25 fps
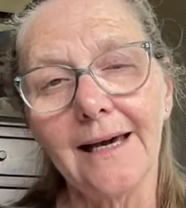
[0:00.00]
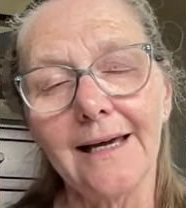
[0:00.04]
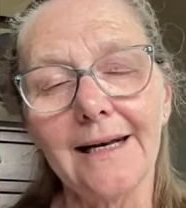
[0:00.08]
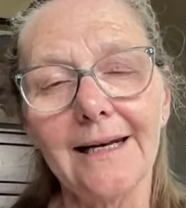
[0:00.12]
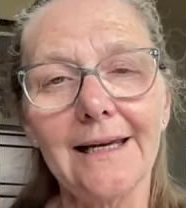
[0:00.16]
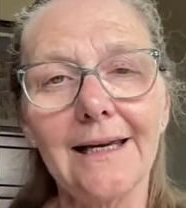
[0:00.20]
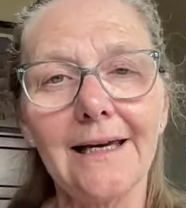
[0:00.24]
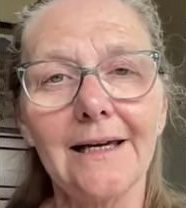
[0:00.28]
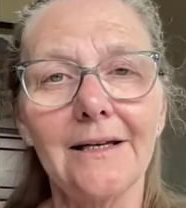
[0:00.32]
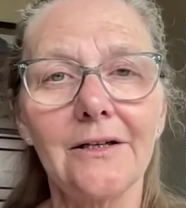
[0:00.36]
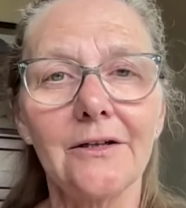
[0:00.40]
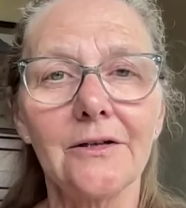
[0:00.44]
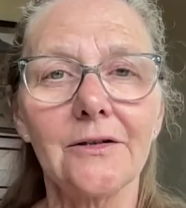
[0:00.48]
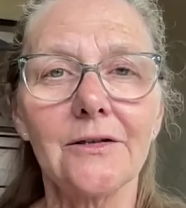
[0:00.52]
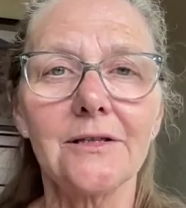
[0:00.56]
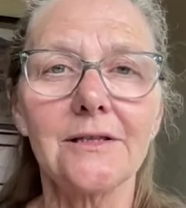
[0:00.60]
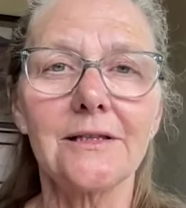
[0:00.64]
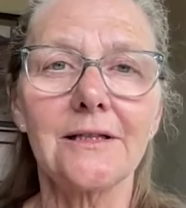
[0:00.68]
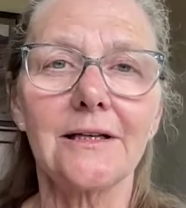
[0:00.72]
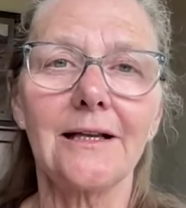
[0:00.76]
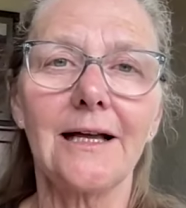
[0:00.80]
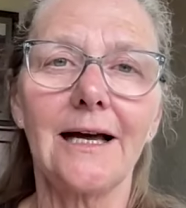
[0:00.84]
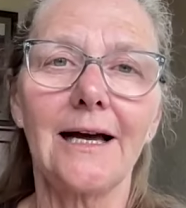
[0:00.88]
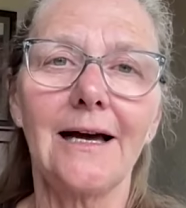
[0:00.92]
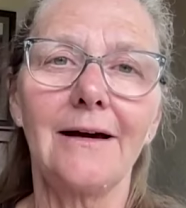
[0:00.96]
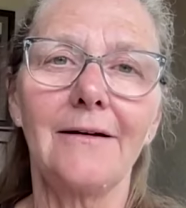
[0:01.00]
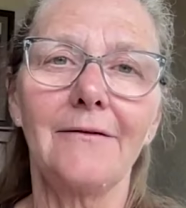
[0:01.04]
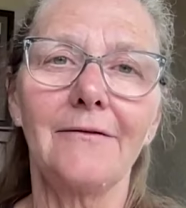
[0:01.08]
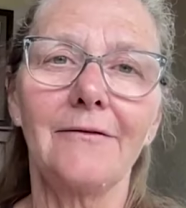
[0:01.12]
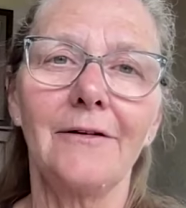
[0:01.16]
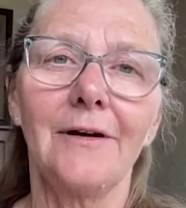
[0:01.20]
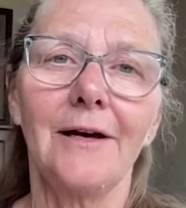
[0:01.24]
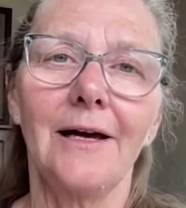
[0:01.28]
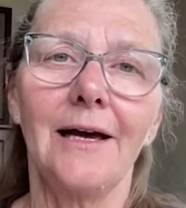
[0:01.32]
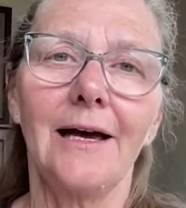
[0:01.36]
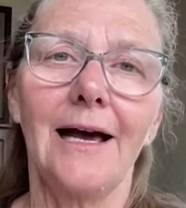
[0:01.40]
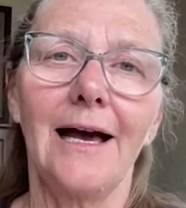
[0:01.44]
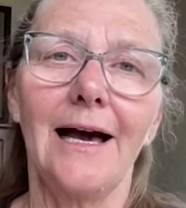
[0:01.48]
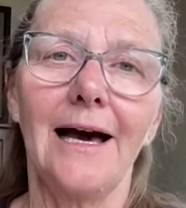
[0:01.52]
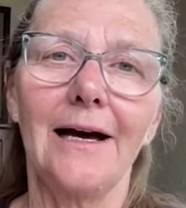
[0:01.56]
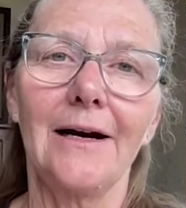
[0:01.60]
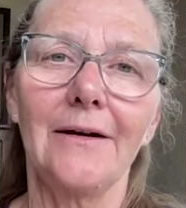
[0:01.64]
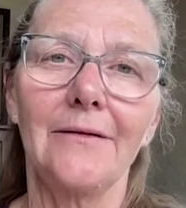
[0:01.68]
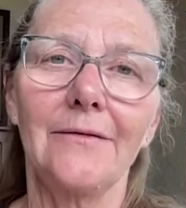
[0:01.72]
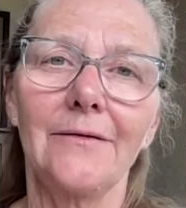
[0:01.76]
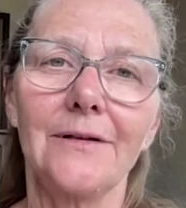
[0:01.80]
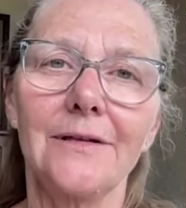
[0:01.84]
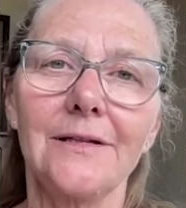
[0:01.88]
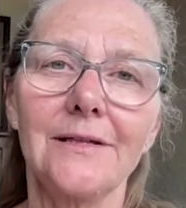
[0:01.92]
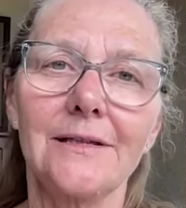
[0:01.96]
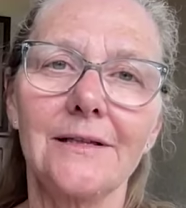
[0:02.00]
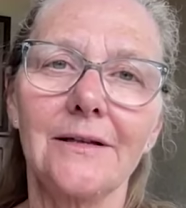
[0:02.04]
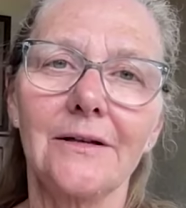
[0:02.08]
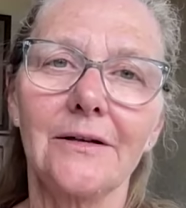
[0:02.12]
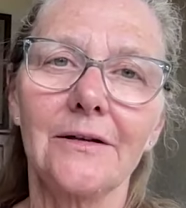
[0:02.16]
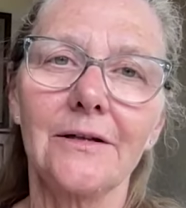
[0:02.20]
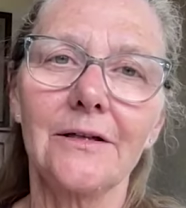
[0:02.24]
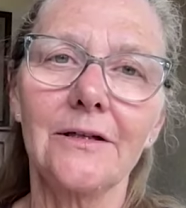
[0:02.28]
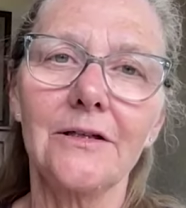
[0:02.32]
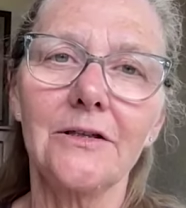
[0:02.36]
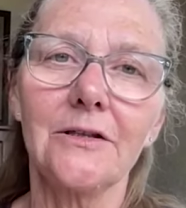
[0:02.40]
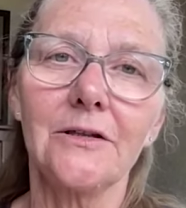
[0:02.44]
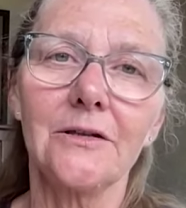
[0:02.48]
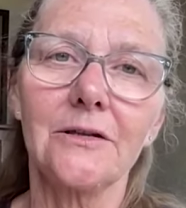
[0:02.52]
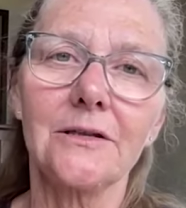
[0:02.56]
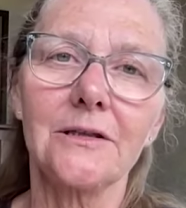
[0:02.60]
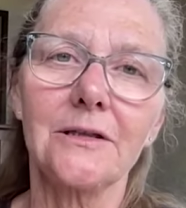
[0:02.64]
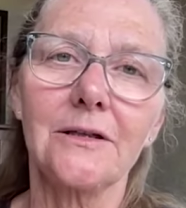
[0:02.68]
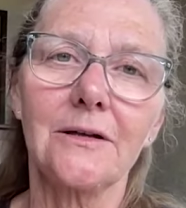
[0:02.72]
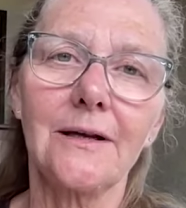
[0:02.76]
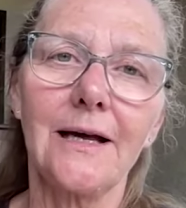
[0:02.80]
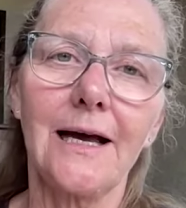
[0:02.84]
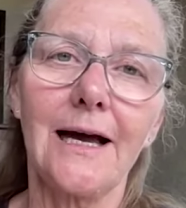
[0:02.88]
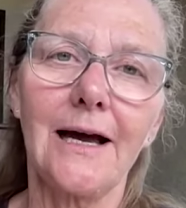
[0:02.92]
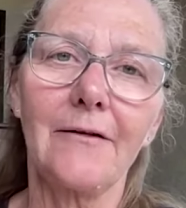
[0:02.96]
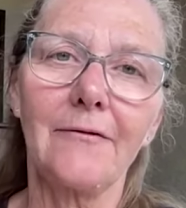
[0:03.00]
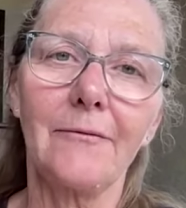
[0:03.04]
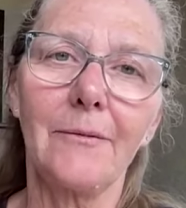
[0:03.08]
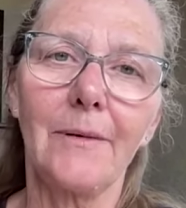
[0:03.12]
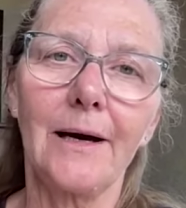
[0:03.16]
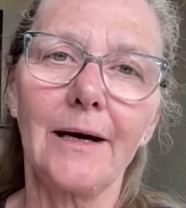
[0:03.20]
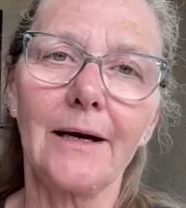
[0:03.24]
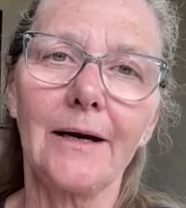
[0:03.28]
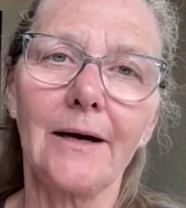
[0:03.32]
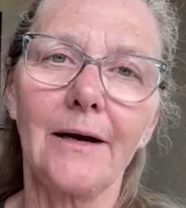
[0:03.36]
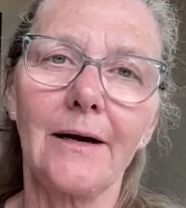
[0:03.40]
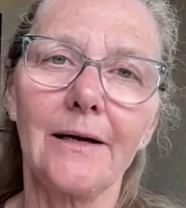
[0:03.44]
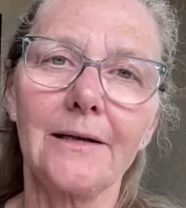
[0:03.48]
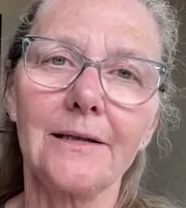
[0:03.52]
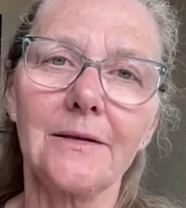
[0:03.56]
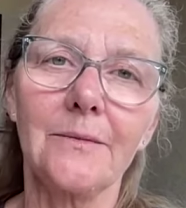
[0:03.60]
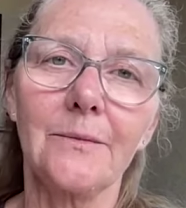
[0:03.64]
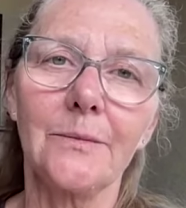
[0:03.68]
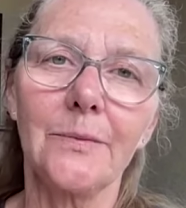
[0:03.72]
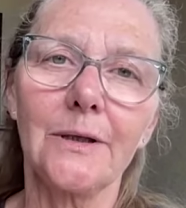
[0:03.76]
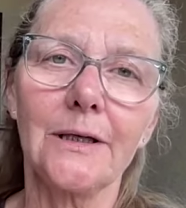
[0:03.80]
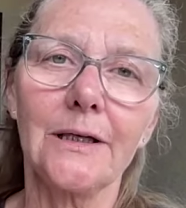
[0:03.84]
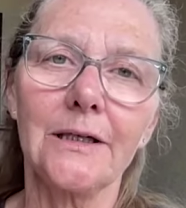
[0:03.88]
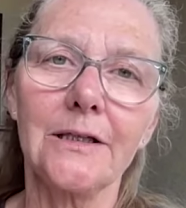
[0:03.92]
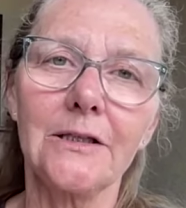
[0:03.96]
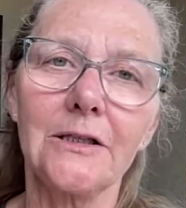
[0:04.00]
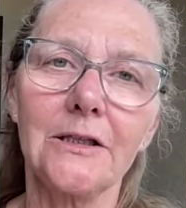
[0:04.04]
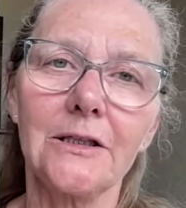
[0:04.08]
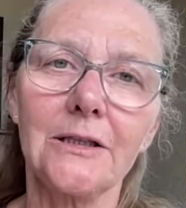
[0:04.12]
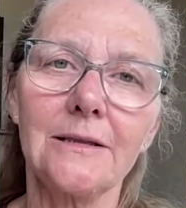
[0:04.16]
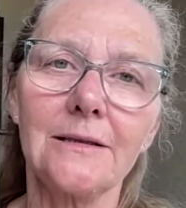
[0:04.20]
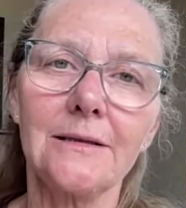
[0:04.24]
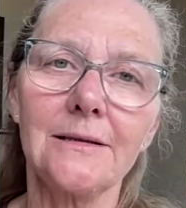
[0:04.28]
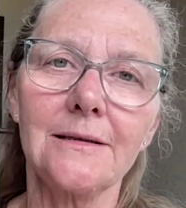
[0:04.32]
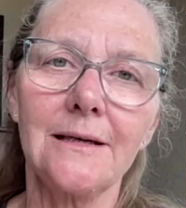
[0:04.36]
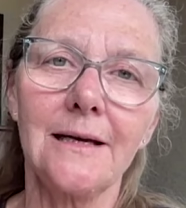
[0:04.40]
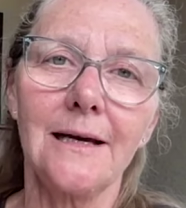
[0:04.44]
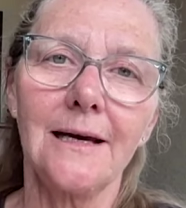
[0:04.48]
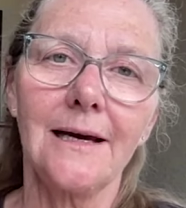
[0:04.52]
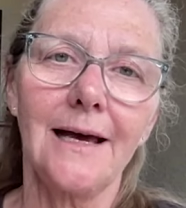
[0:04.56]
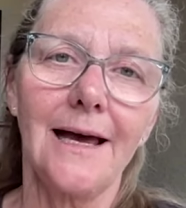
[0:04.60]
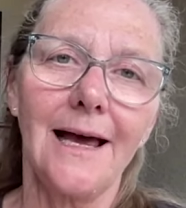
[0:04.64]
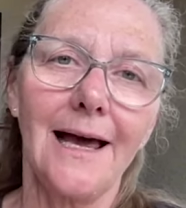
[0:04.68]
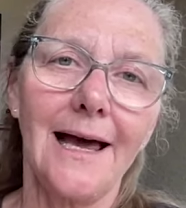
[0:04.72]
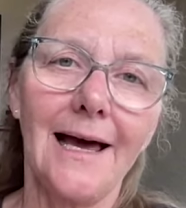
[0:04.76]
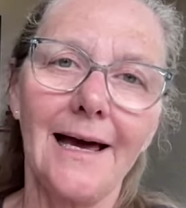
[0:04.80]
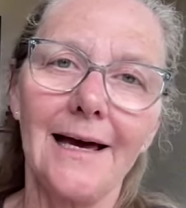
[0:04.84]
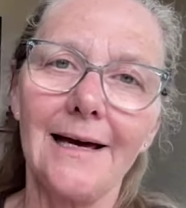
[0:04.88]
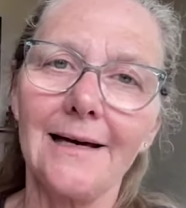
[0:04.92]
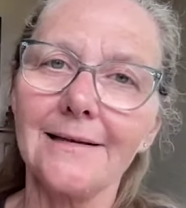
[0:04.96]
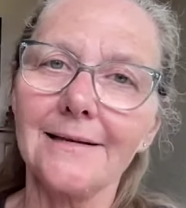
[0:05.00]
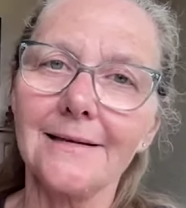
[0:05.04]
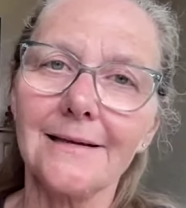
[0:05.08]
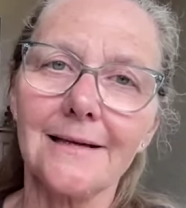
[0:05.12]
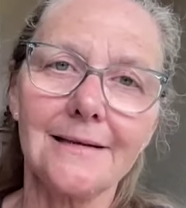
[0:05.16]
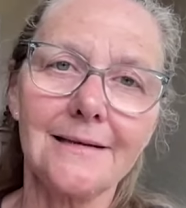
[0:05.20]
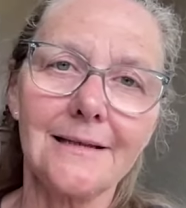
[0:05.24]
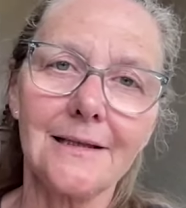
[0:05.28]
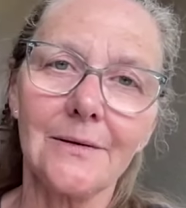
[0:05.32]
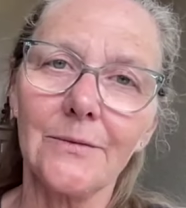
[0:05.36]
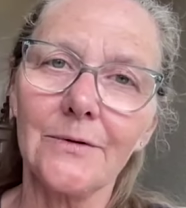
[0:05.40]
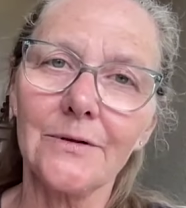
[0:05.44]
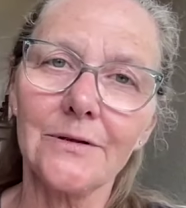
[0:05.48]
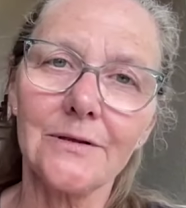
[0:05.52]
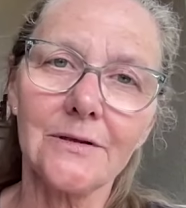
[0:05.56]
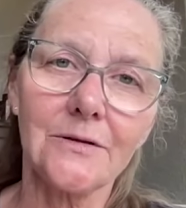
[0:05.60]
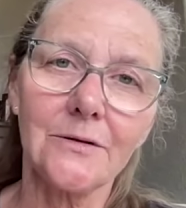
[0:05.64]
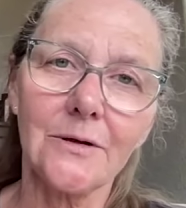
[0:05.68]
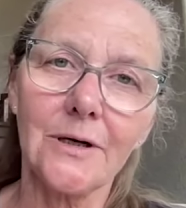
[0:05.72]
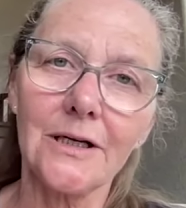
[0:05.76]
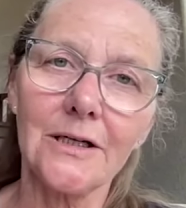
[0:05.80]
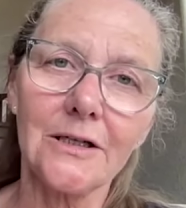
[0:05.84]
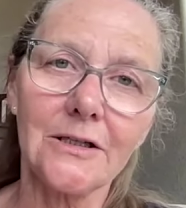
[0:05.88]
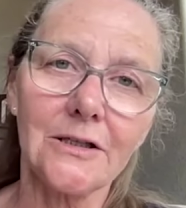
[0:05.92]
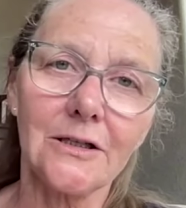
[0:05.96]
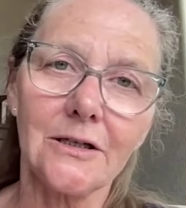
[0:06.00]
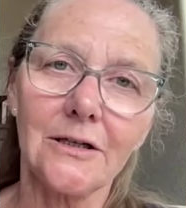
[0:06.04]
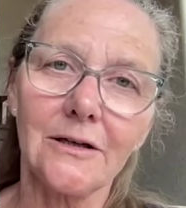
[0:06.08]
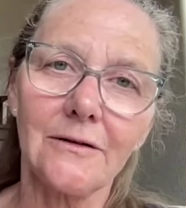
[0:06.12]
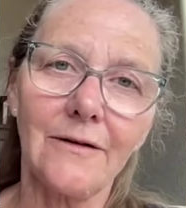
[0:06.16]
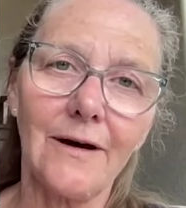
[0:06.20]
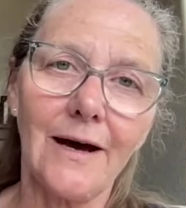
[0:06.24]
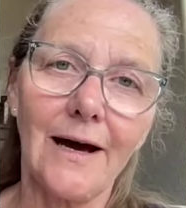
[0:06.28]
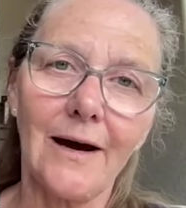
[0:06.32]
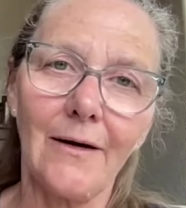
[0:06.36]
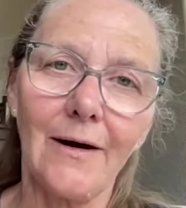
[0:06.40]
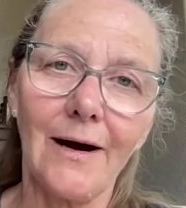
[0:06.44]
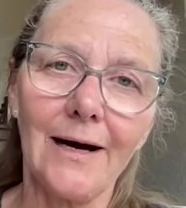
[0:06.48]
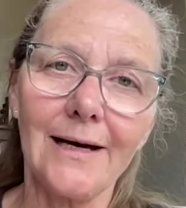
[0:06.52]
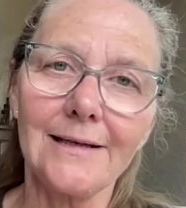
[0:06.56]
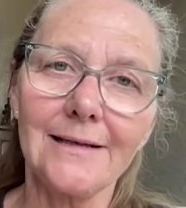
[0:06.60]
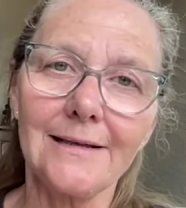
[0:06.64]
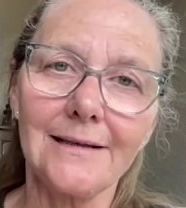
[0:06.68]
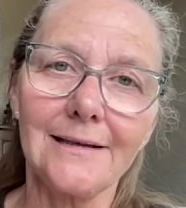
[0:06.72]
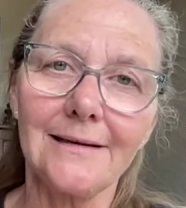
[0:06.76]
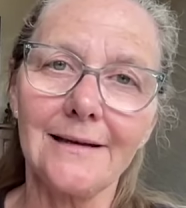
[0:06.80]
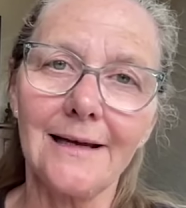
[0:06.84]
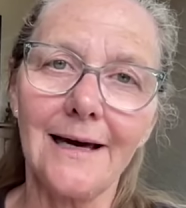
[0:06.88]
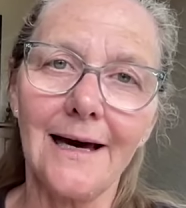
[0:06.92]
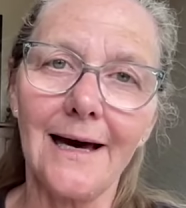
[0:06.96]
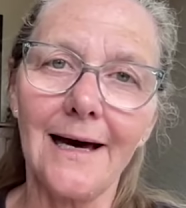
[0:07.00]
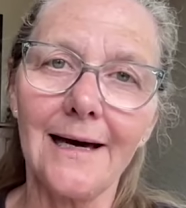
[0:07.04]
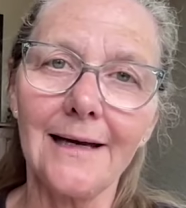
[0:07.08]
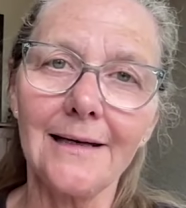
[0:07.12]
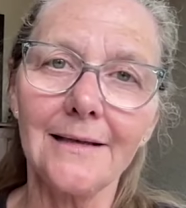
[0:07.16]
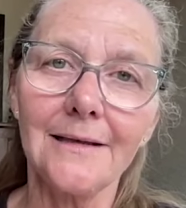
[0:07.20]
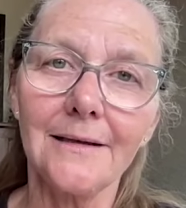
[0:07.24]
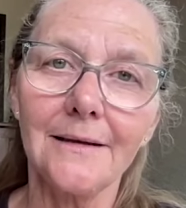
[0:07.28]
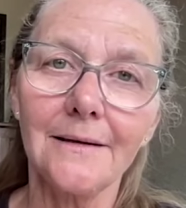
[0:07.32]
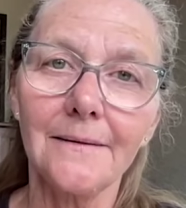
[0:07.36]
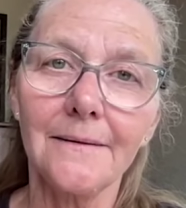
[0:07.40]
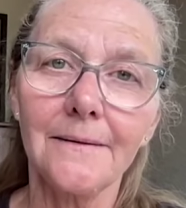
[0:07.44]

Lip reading: And again, you'll still have out of the stillness, you'll still have my contemplations as a demonstration of how I did that.